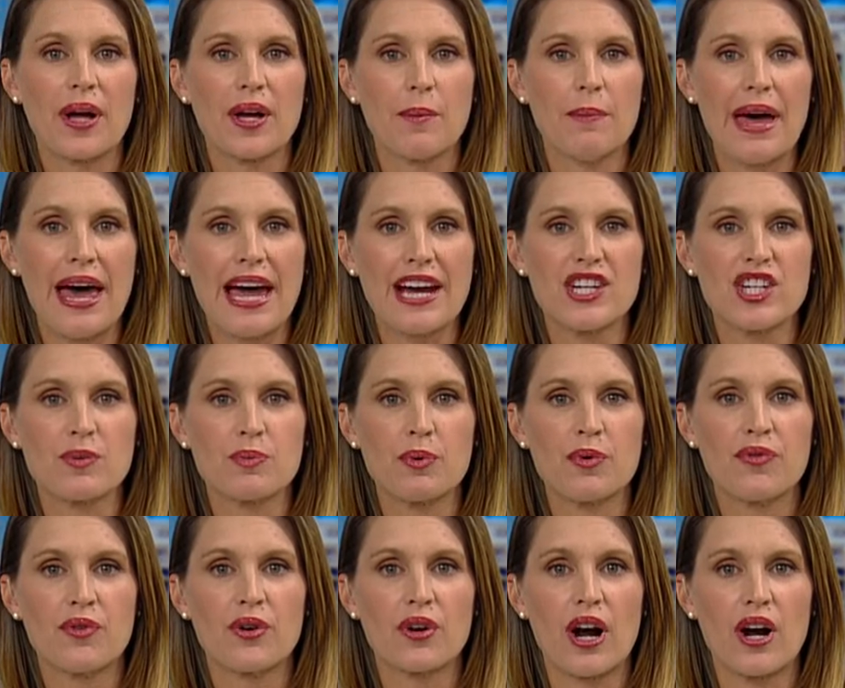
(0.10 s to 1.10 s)
Welcome back.
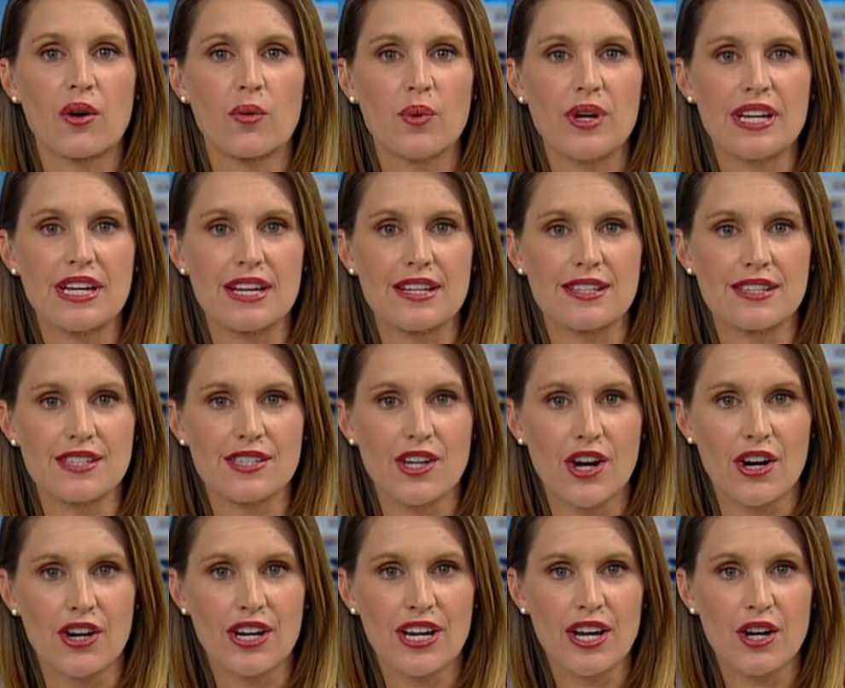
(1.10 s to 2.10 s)
Just before our weekend
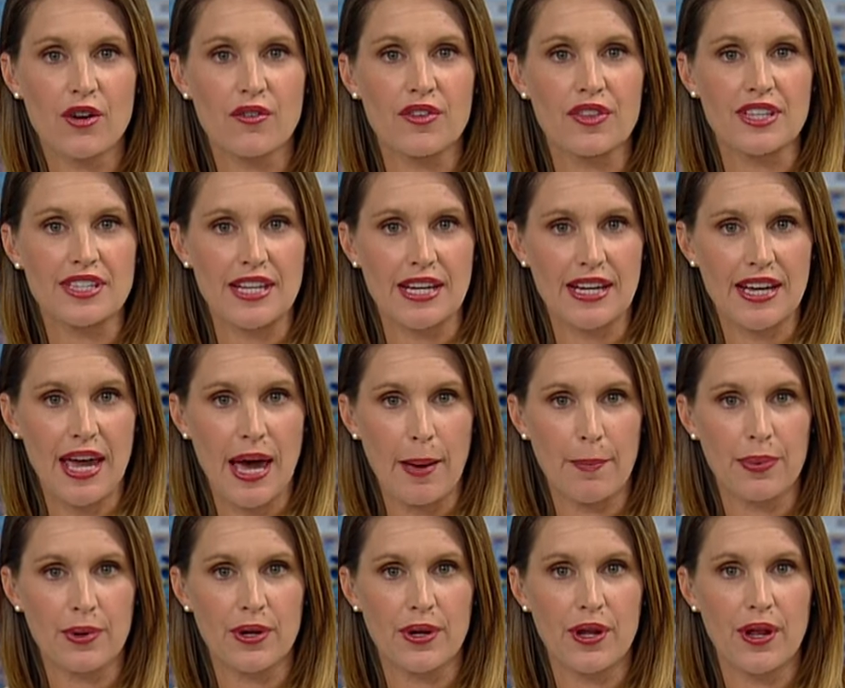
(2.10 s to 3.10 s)
started over at the state
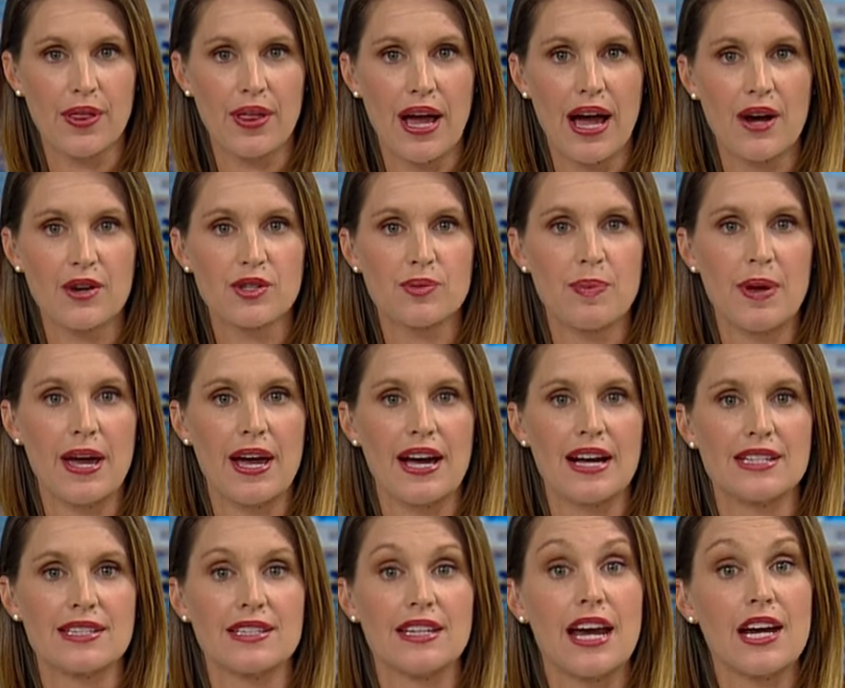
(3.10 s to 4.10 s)
capitol, the House
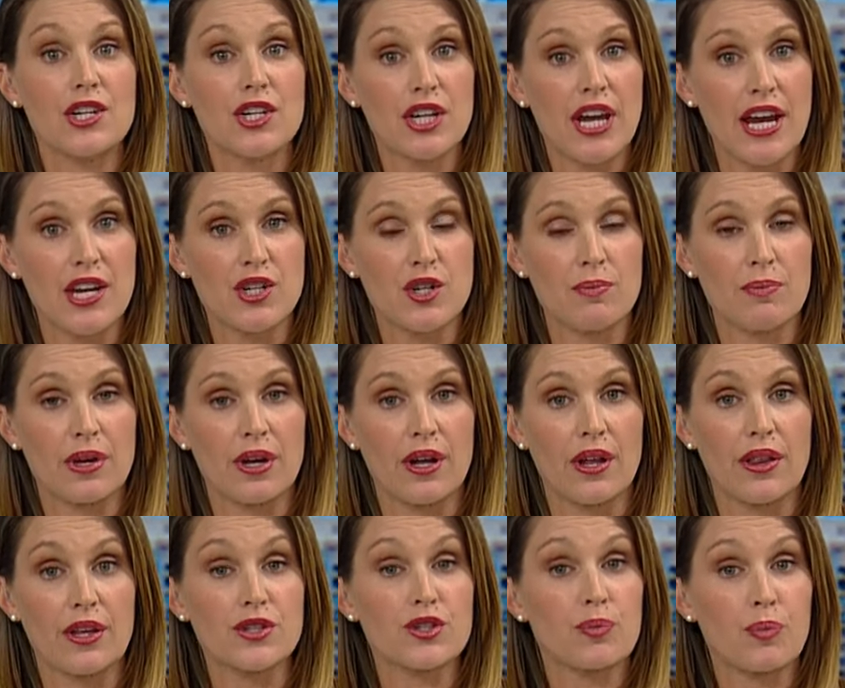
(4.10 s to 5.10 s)
passed an education
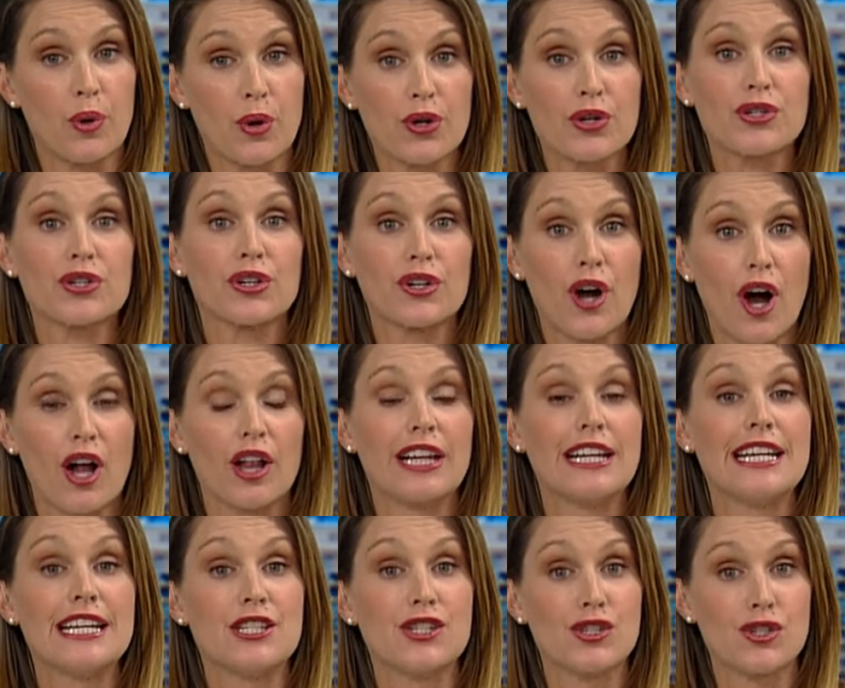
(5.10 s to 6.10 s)
bill that supporters are
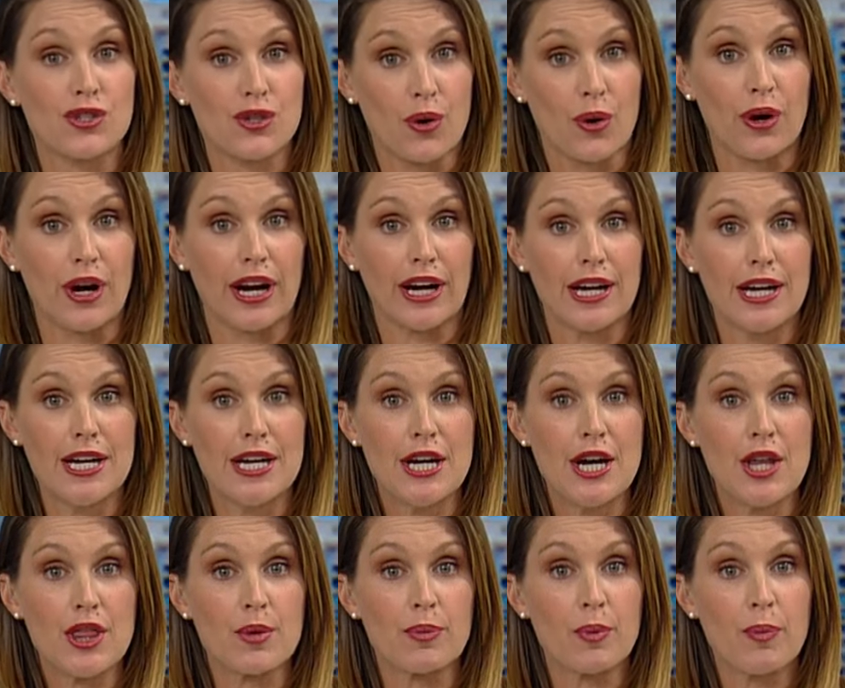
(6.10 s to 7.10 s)
calling historic.
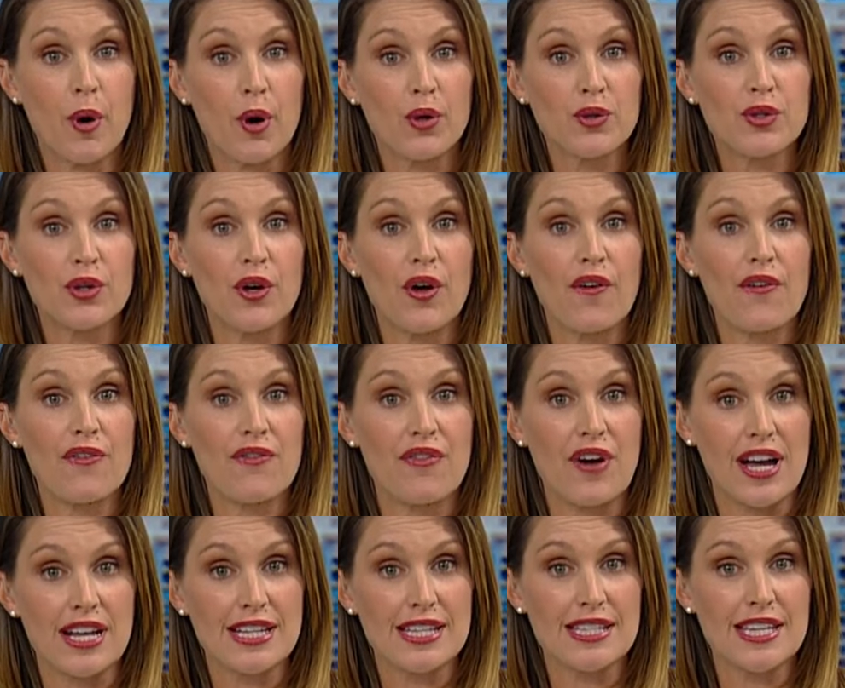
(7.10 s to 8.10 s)
The proposal
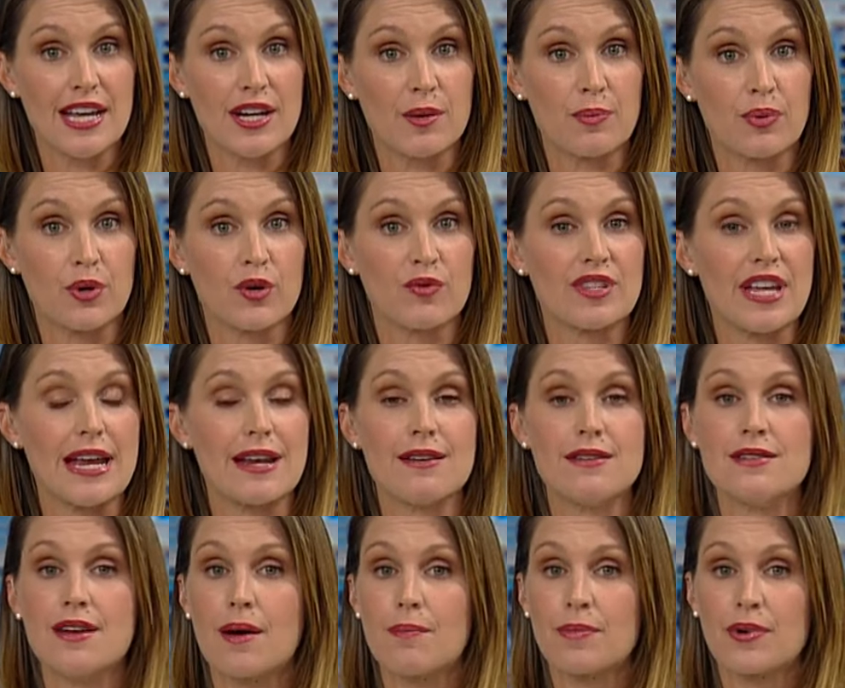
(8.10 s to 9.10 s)
funds and approves a
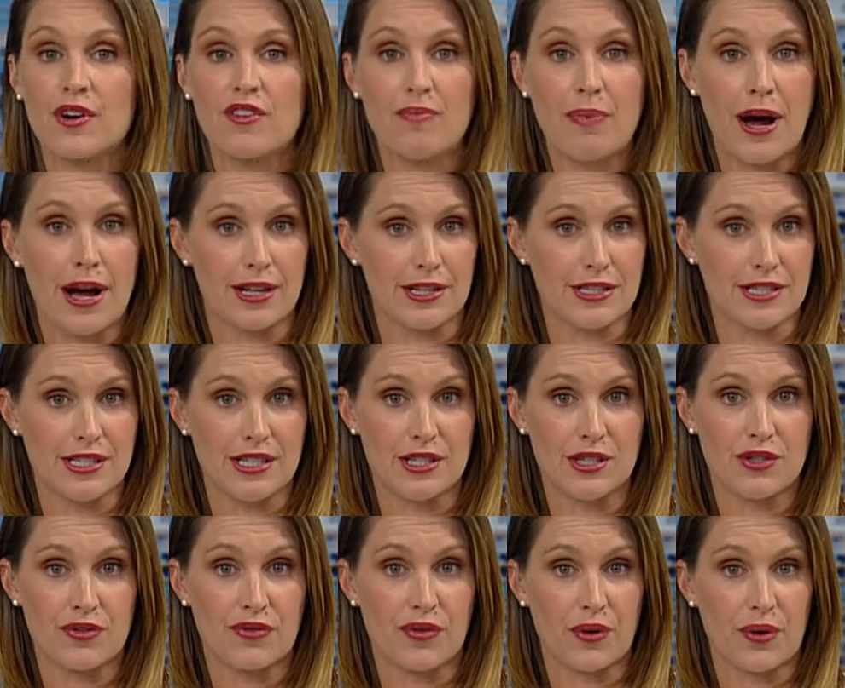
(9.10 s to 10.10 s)
number of
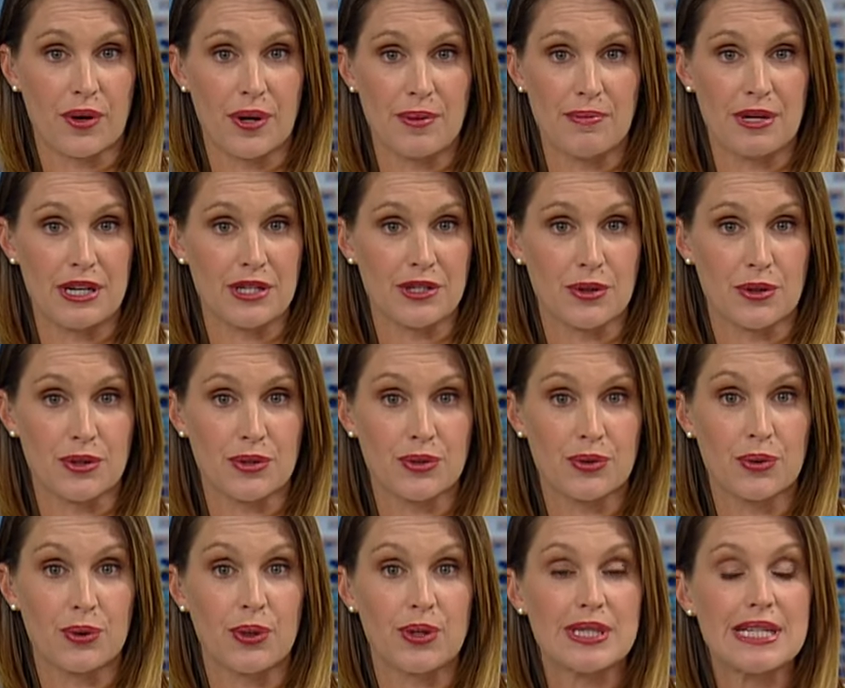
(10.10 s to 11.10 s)
policies for Minnesota
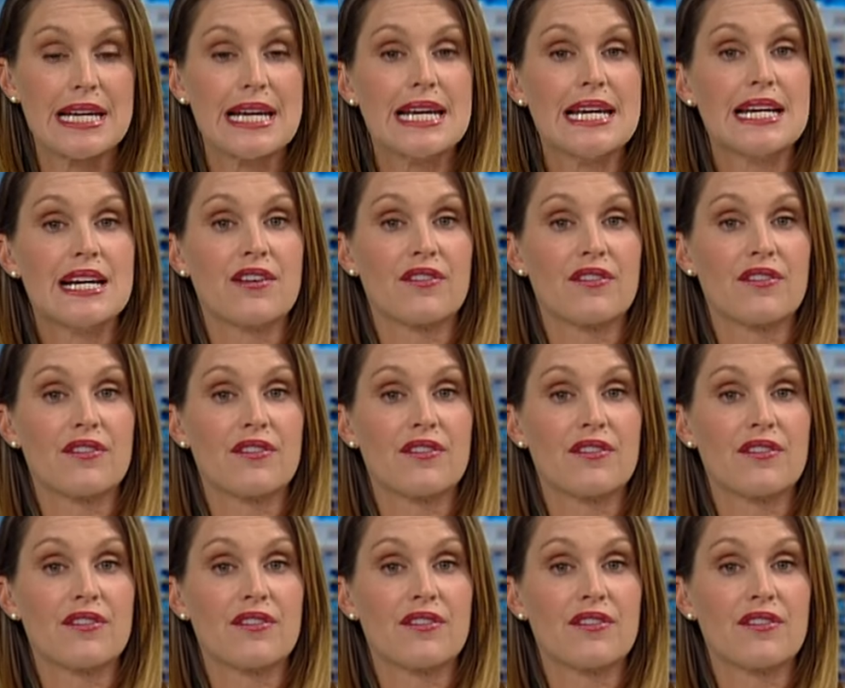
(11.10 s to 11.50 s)
schools.